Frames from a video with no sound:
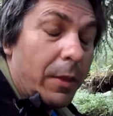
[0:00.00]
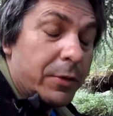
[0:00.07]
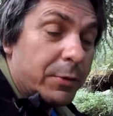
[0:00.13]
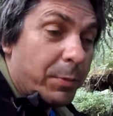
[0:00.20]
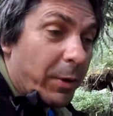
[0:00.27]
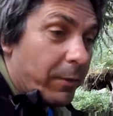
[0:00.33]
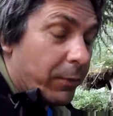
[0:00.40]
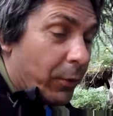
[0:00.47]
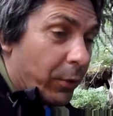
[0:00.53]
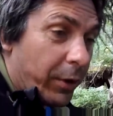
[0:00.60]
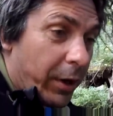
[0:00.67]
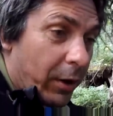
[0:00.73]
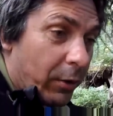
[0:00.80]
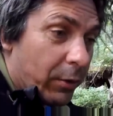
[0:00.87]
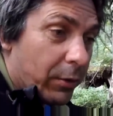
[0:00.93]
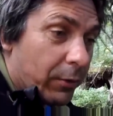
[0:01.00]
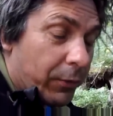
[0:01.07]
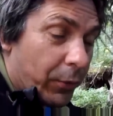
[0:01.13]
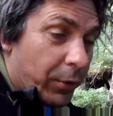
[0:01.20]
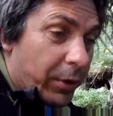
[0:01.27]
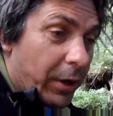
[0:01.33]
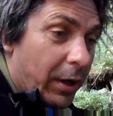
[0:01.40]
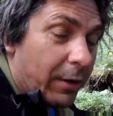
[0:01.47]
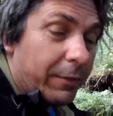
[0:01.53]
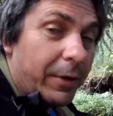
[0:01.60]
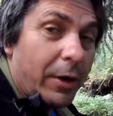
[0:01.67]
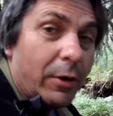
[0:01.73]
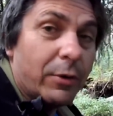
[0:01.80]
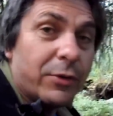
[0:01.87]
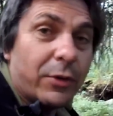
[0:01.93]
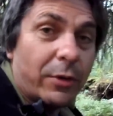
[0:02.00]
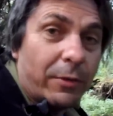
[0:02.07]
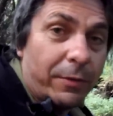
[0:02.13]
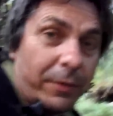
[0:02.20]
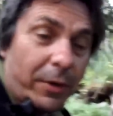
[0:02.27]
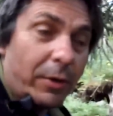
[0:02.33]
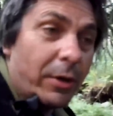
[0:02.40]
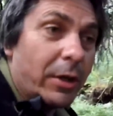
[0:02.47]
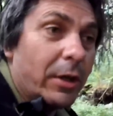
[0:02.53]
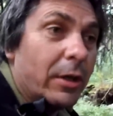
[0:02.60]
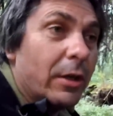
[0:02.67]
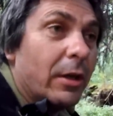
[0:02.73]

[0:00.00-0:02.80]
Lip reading: spent 4.5 hours on a ferry,